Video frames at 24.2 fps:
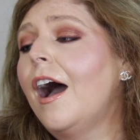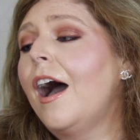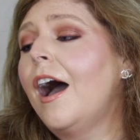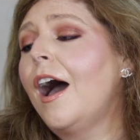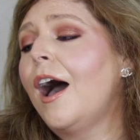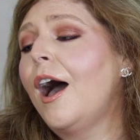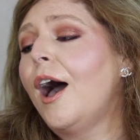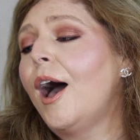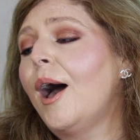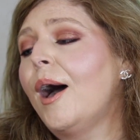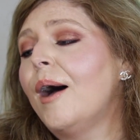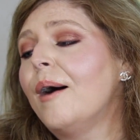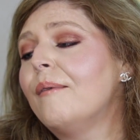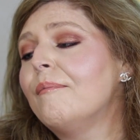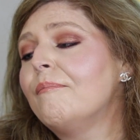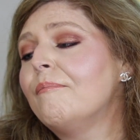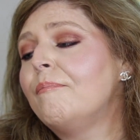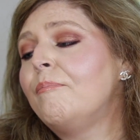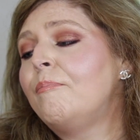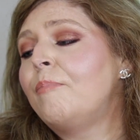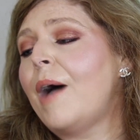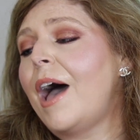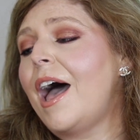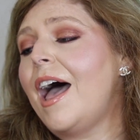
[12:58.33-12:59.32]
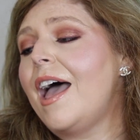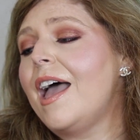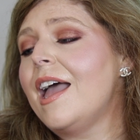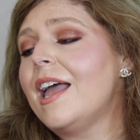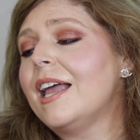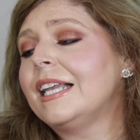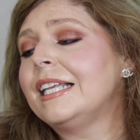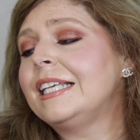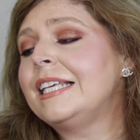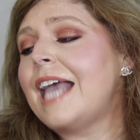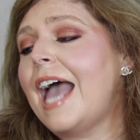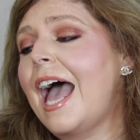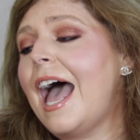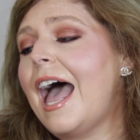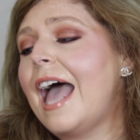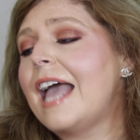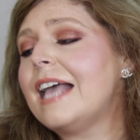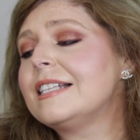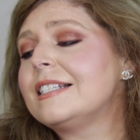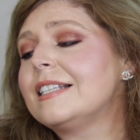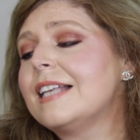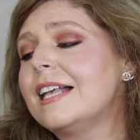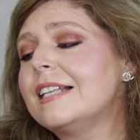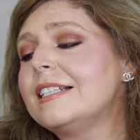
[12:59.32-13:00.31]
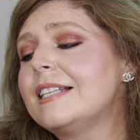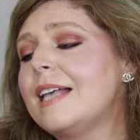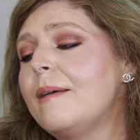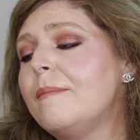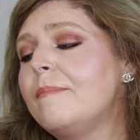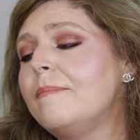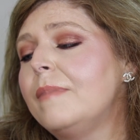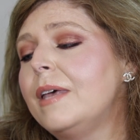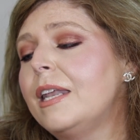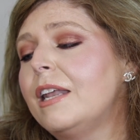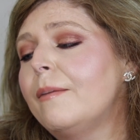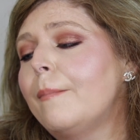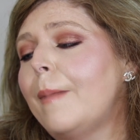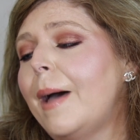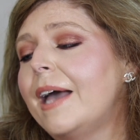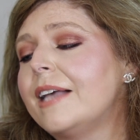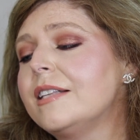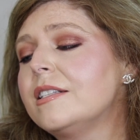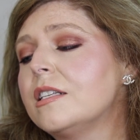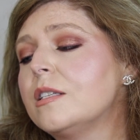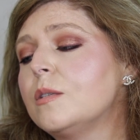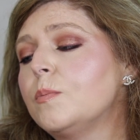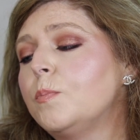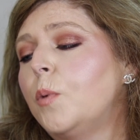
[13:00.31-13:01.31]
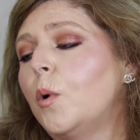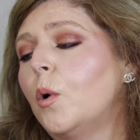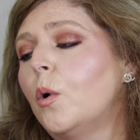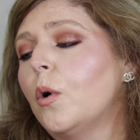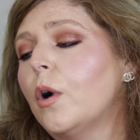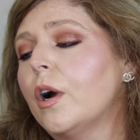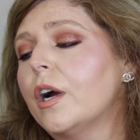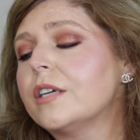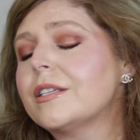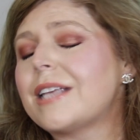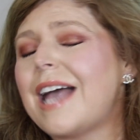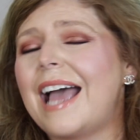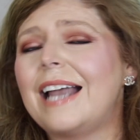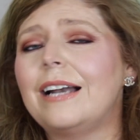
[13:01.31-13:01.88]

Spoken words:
But yeah, it says it minimizes pores.